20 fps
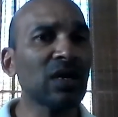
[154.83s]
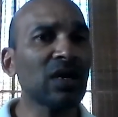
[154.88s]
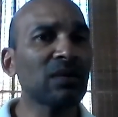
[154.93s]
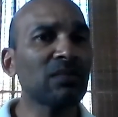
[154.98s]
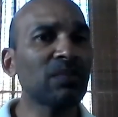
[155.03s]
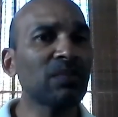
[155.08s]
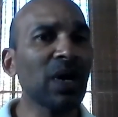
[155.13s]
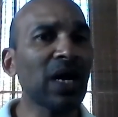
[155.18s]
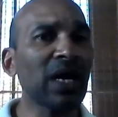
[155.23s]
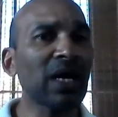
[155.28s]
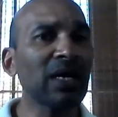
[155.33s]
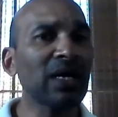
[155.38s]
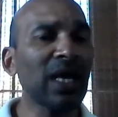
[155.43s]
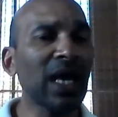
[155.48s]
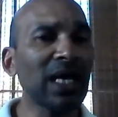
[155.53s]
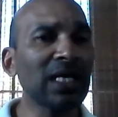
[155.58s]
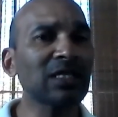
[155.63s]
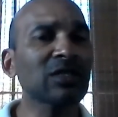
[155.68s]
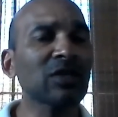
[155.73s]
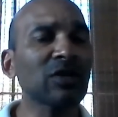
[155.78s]
by
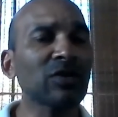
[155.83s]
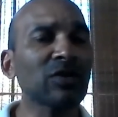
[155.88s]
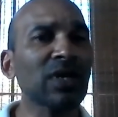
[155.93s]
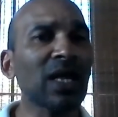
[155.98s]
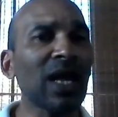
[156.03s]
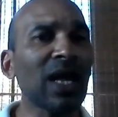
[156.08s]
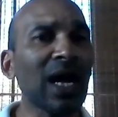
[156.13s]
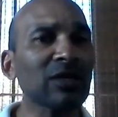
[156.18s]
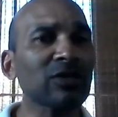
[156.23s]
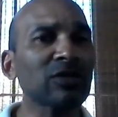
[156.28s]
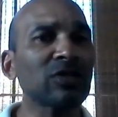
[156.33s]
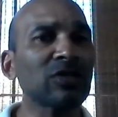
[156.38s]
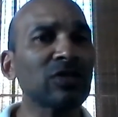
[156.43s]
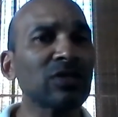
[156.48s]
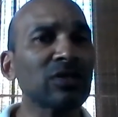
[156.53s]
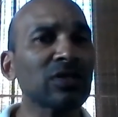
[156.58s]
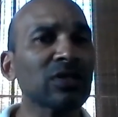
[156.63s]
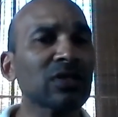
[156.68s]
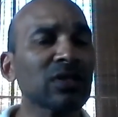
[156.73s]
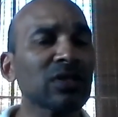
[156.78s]
hands-on
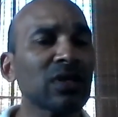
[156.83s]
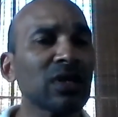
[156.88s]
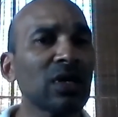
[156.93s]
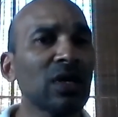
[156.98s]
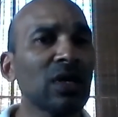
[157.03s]
actions.